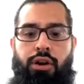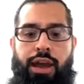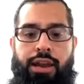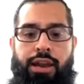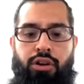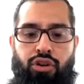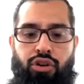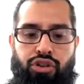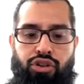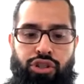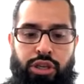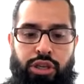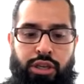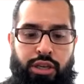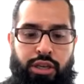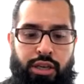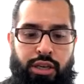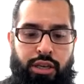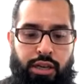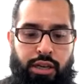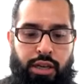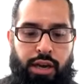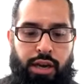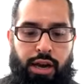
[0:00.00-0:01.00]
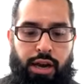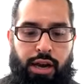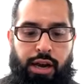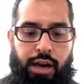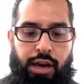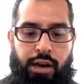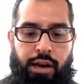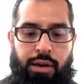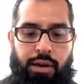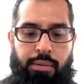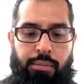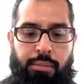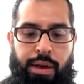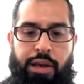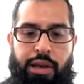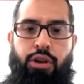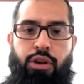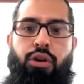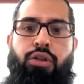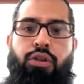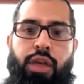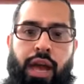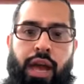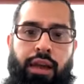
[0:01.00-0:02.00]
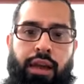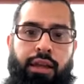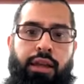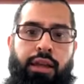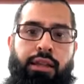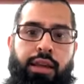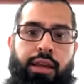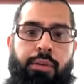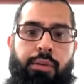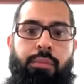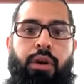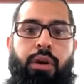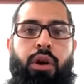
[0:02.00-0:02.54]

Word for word: energy, um, and you're thanking them.